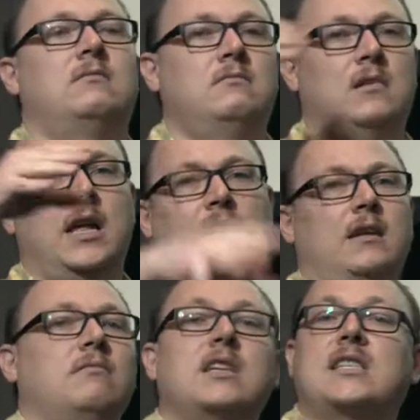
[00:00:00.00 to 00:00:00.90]
and
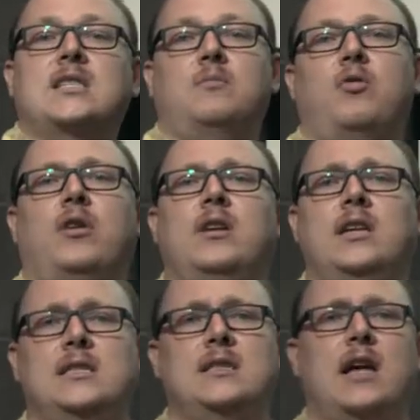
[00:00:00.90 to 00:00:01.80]
this is important
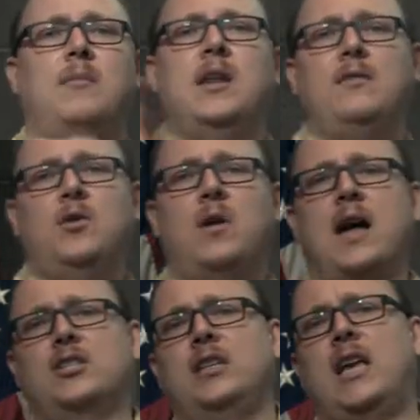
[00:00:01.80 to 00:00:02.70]
because how many of you
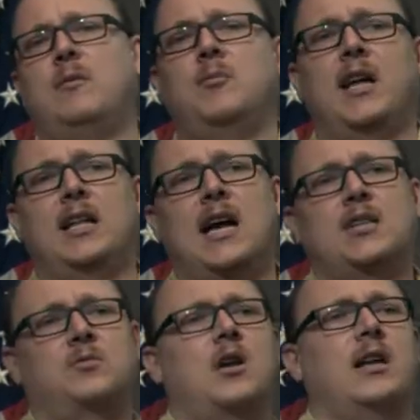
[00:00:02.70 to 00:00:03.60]
actually came to my class
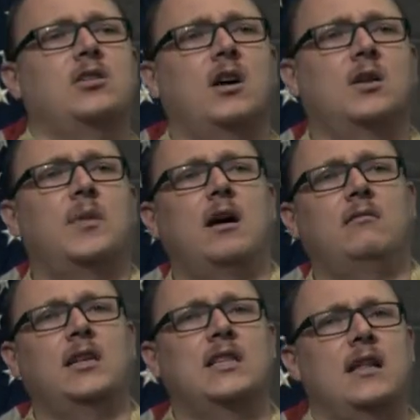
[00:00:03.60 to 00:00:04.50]
where I talked about
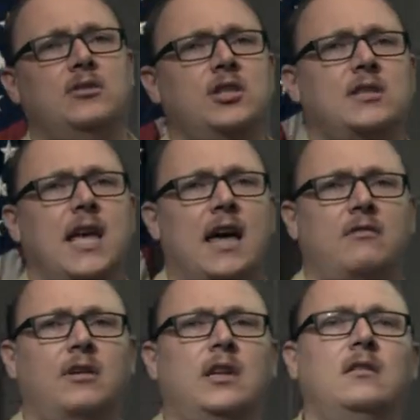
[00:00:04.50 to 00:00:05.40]
intelligence
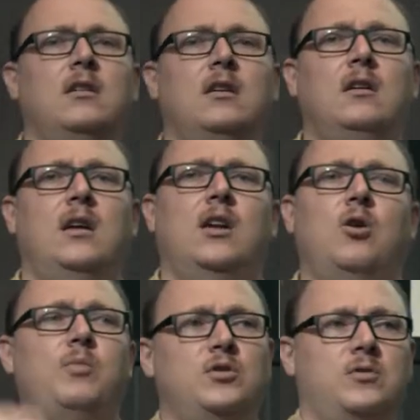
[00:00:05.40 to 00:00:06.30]
gathering and
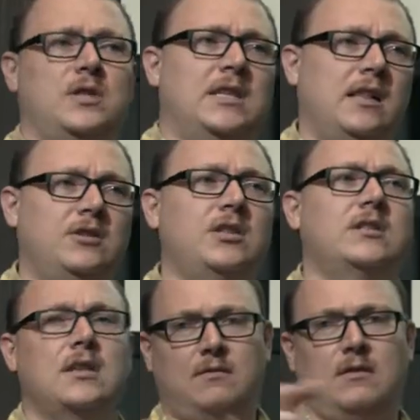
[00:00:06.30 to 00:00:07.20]
open source intelligence?
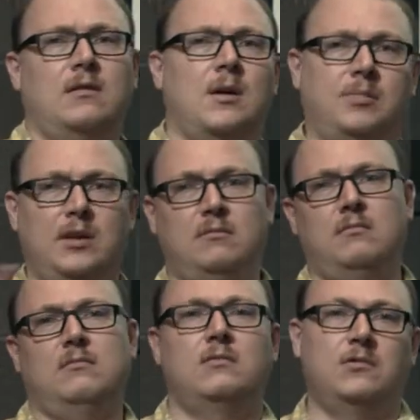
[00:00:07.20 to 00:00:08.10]
A couple of
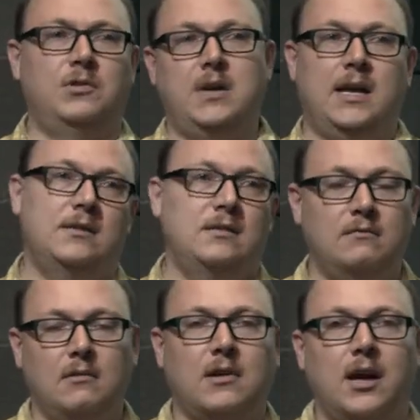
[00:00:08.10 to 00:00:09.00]
two hands,
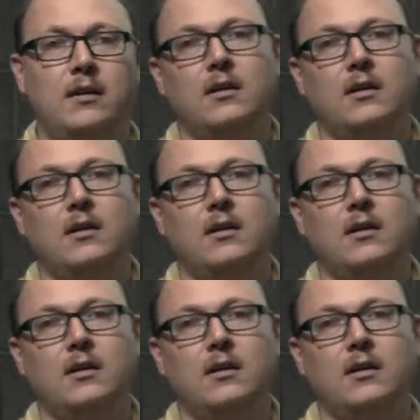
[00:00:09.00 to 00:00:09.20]
okay.